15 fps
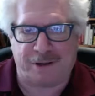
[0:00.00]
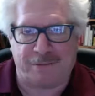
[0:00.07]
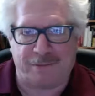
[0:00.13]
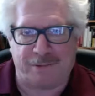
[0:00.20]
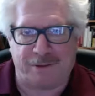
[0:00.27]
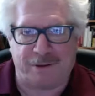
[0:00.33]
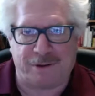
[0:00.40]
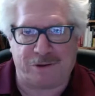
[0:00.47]

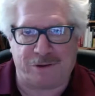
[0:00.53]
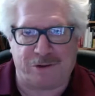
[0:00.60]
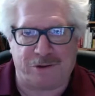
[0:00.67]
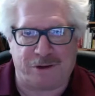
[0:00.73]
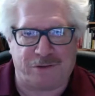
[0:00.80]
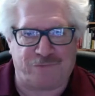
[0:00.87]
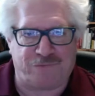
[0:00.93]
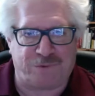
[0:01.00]
uh,
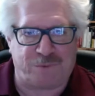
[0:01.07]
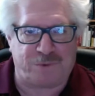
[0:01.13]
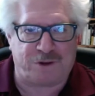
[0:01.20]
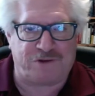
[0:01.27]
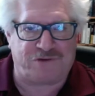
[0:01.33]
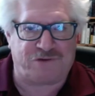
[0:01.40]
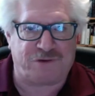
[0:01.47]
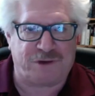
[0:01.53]
clearly from
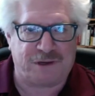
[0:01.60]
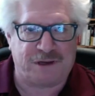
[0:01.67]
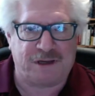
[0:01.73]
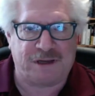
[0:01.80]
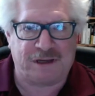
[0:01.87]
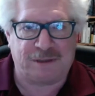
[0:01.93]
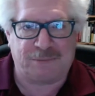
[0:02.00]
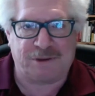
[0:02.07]
what's
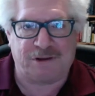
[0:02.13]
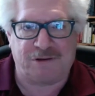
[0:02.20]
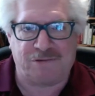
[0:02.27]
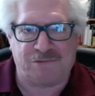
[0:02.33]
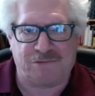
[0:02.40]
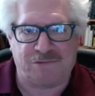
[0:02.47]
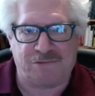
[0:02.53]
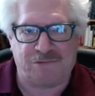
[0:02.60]

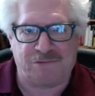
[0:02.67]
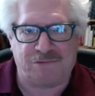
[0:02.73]
been